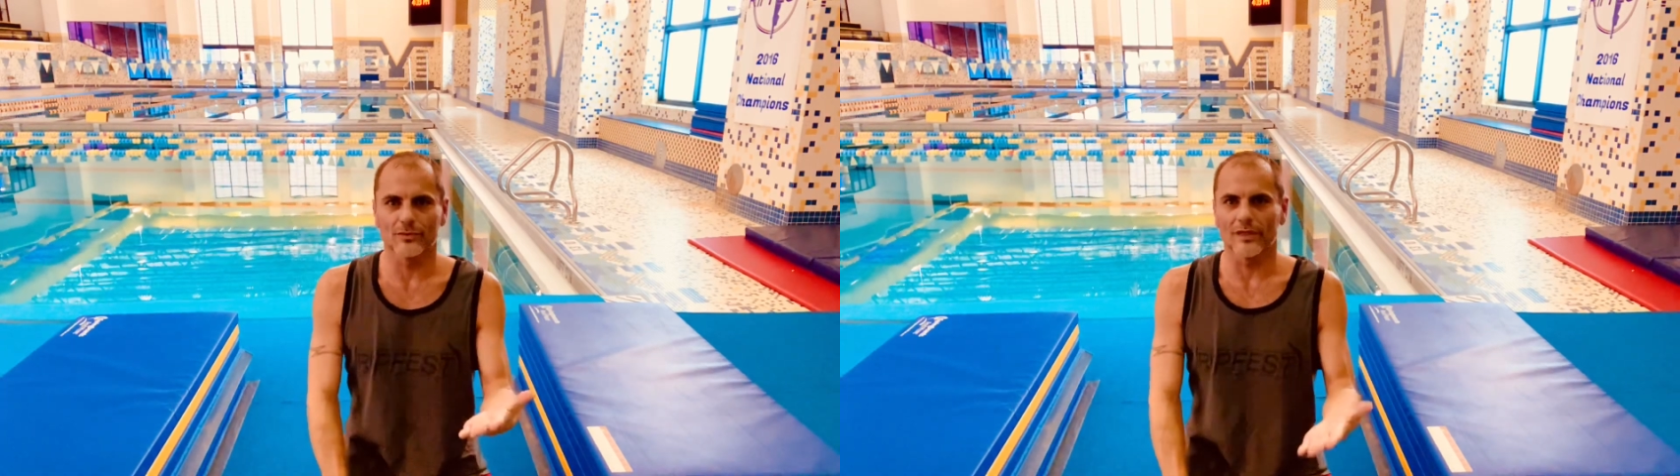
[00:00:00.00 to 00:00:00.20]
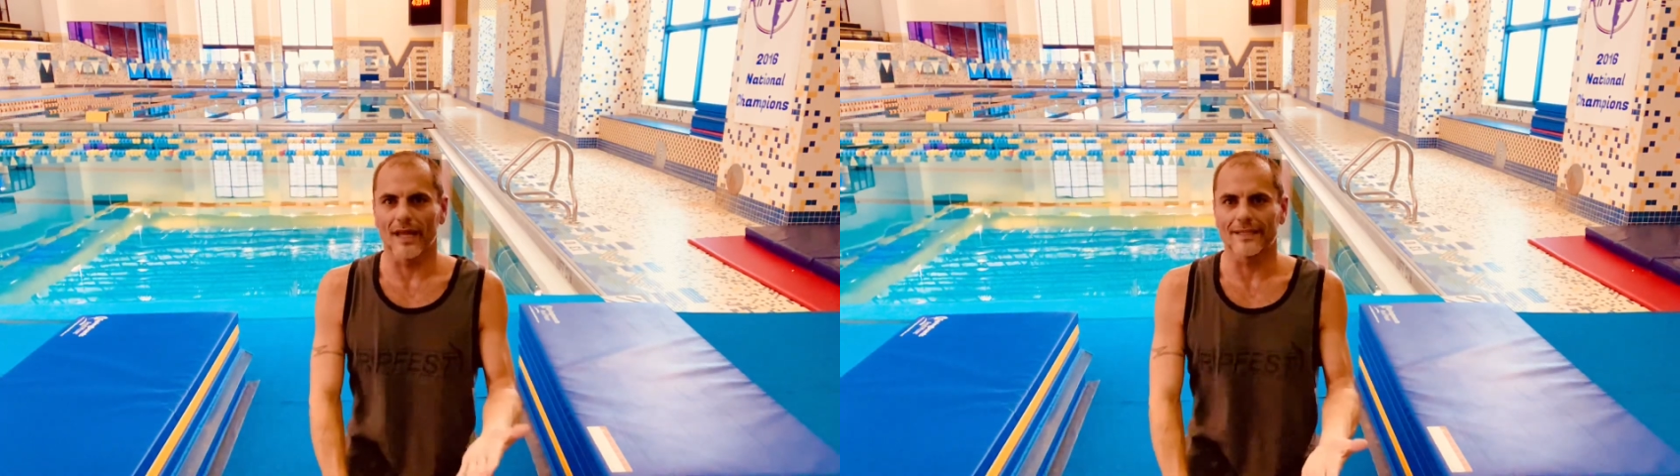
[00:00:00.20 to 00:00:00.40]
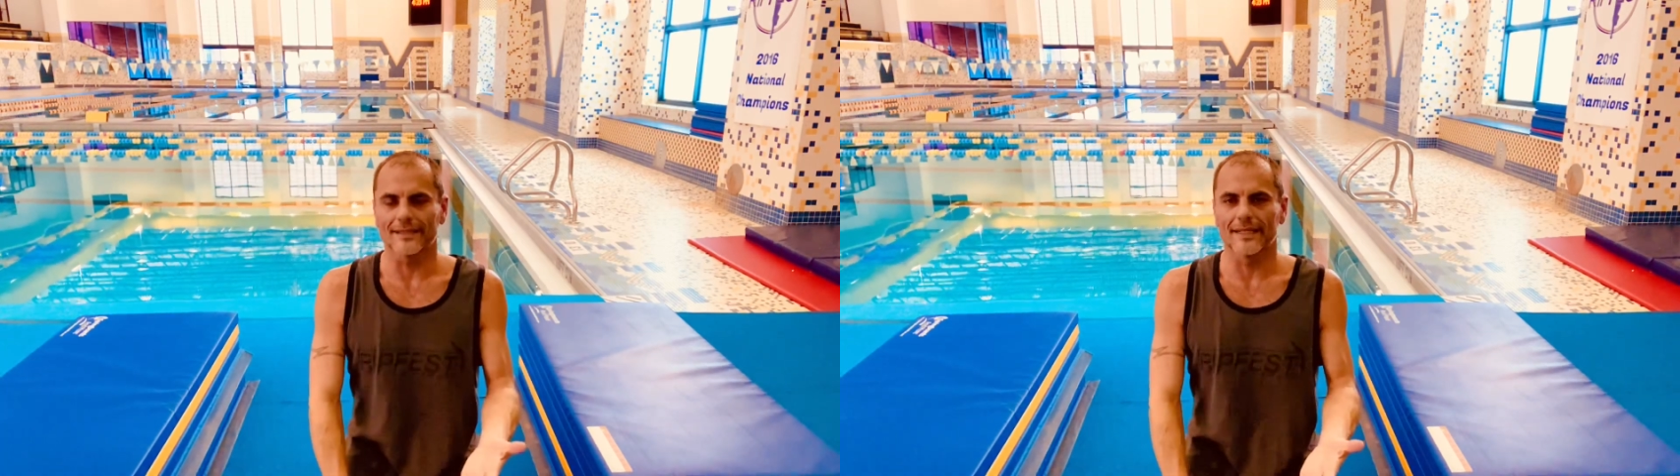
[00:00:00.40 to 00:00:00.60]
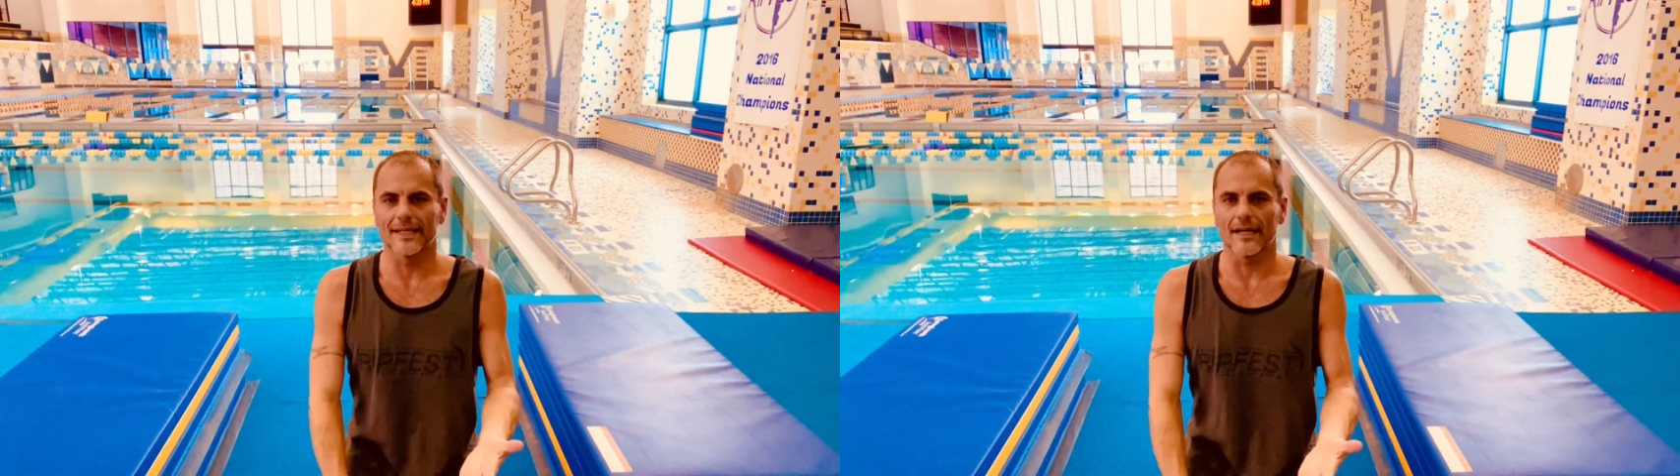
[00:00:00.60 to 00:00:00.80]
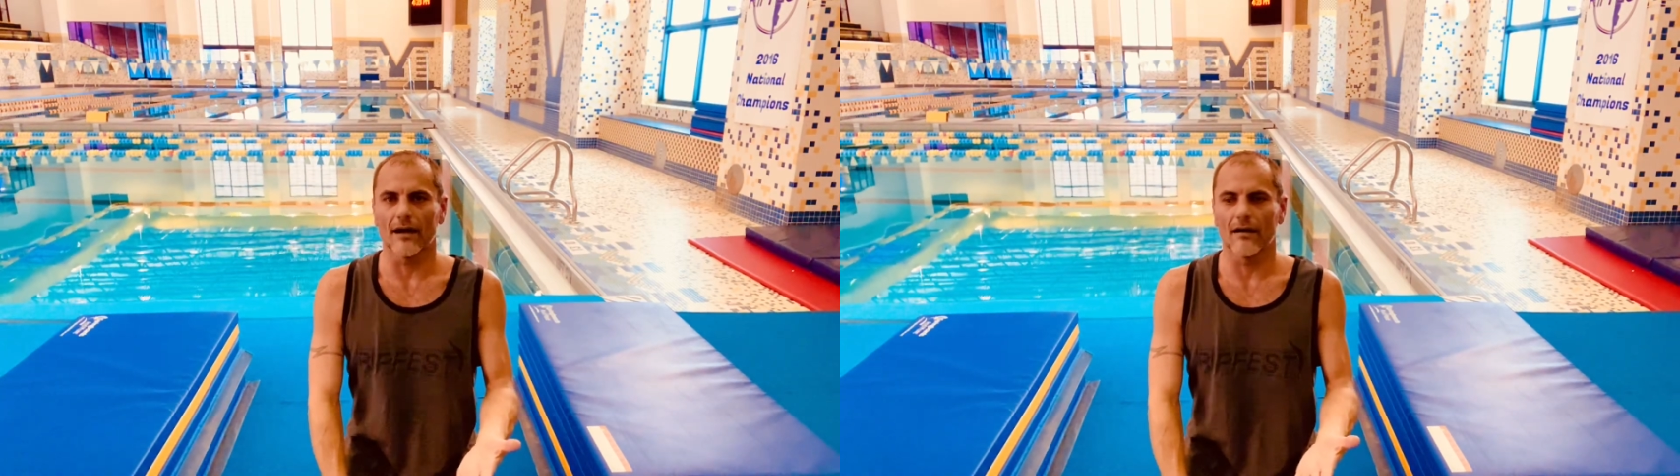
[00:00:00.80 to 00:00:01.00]
we like to
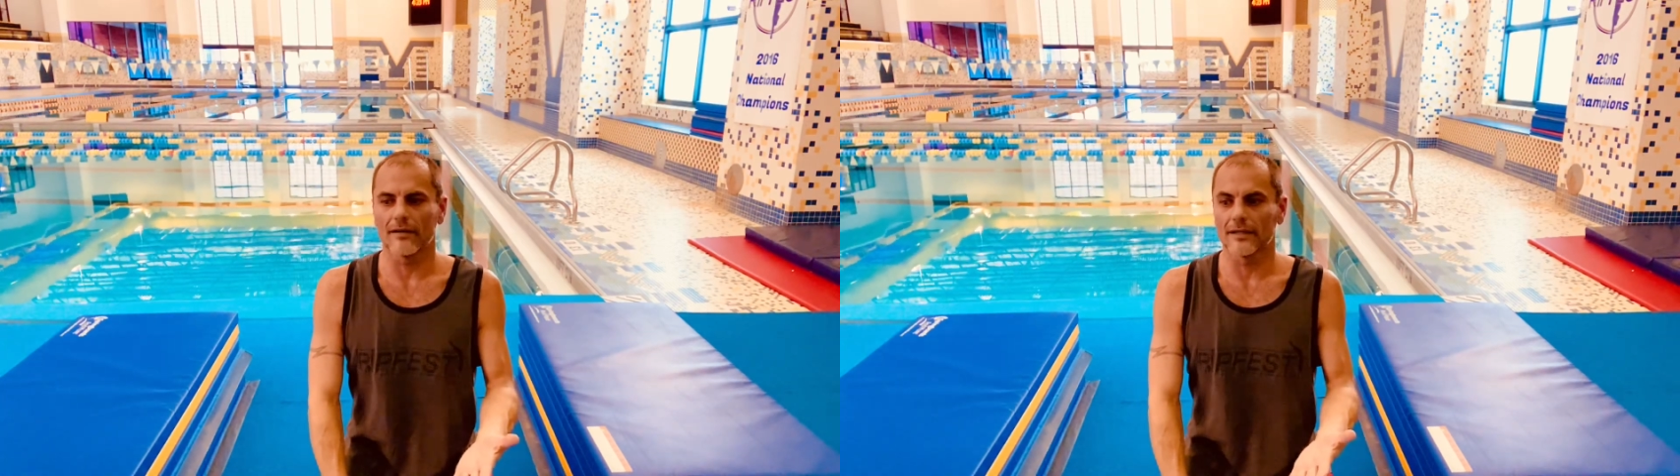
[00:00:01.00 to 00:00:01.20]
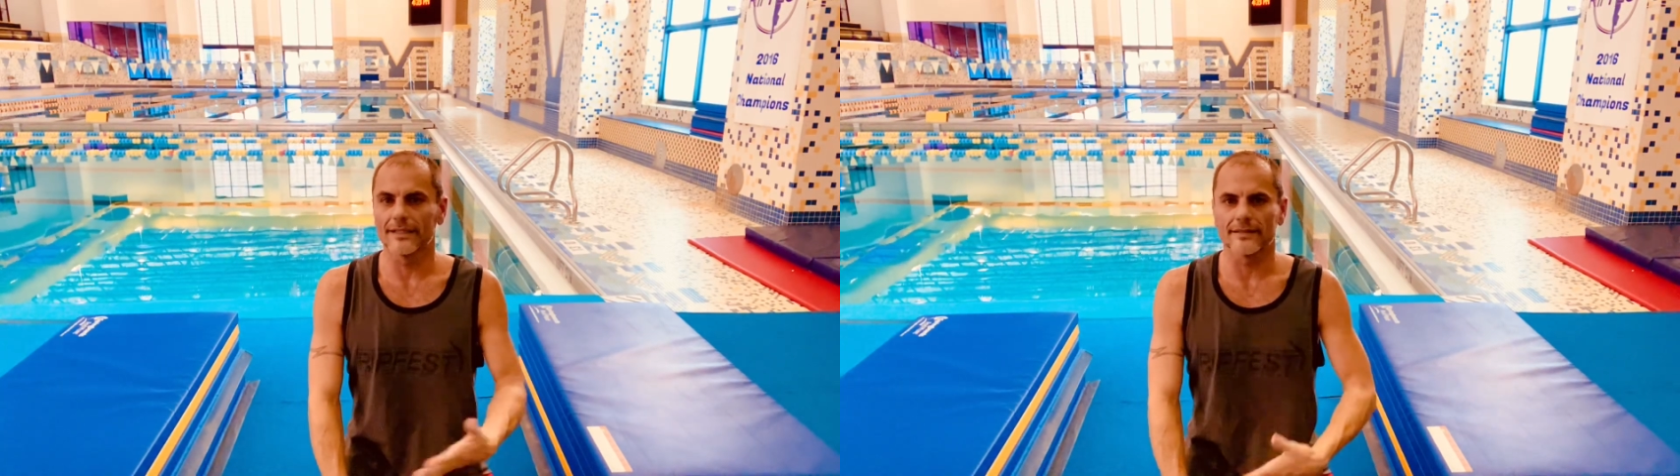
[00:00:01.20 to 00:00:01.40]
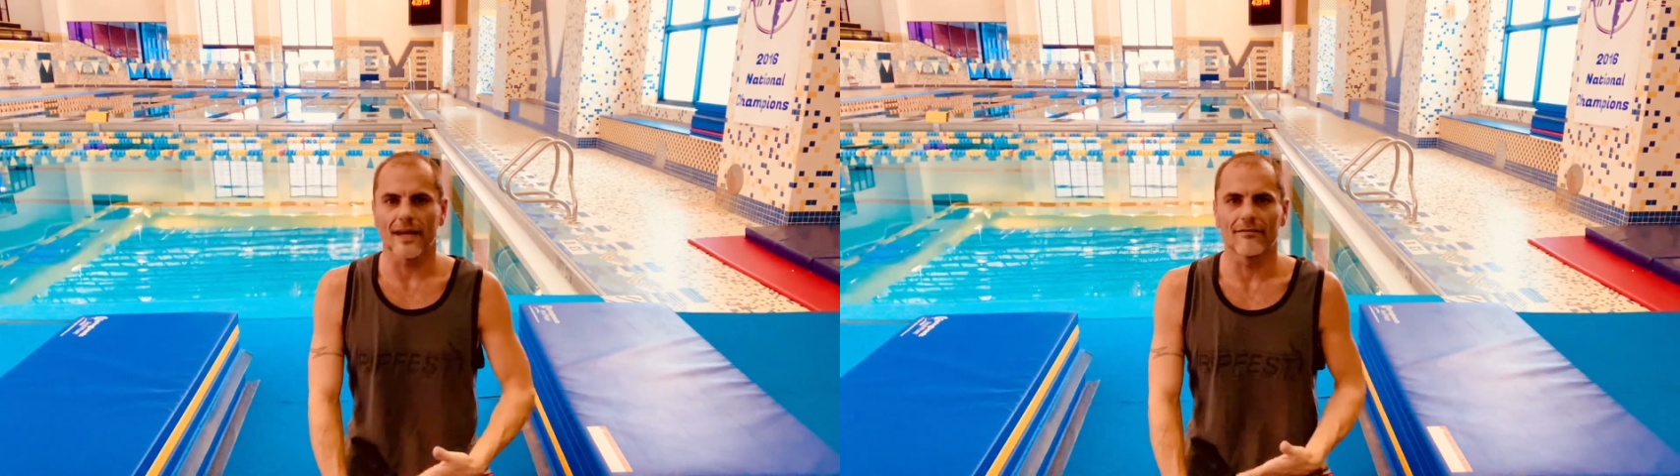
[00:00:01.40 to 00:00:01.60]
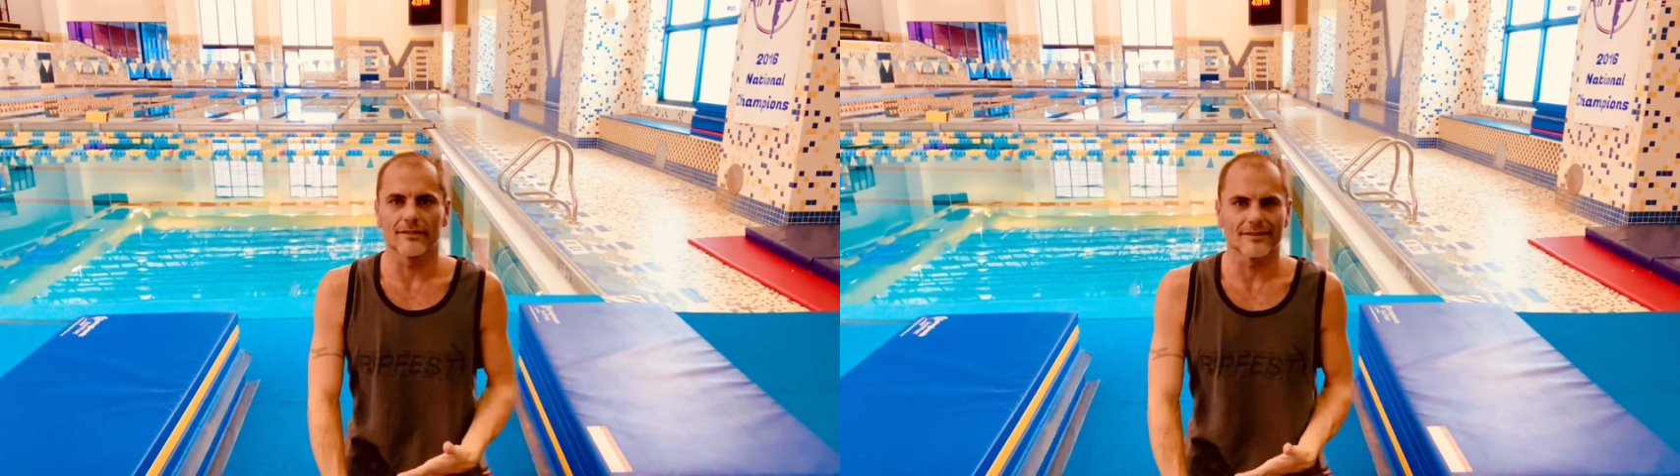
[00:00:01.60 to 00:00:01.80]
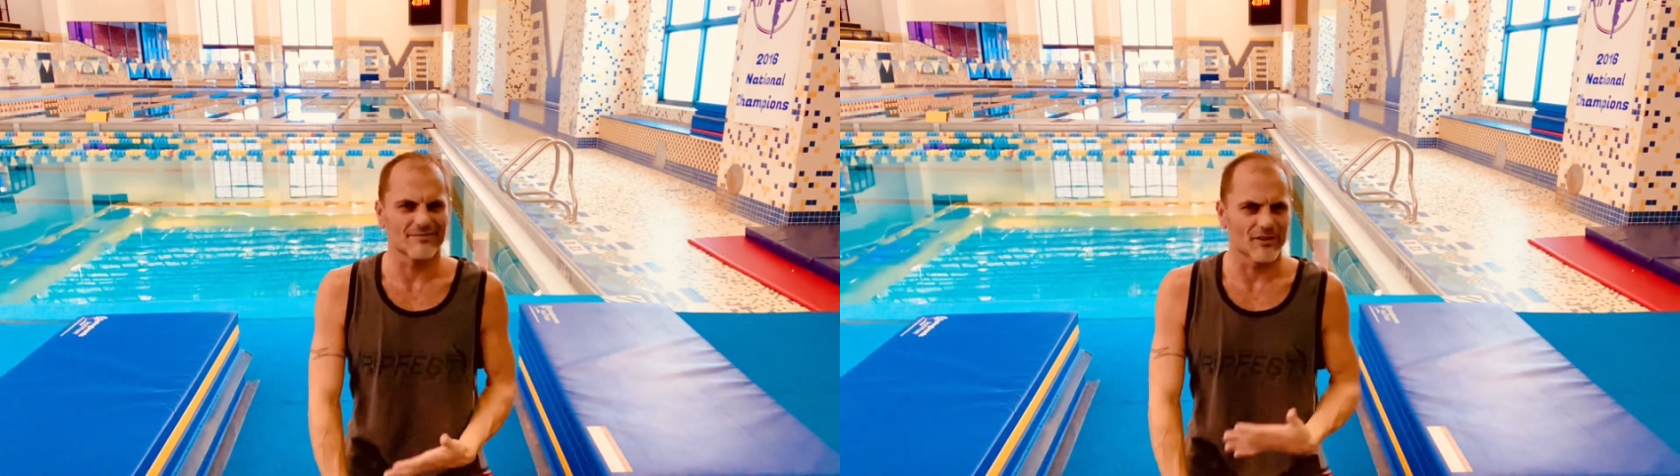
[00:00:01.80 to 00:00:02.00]
get our elite divers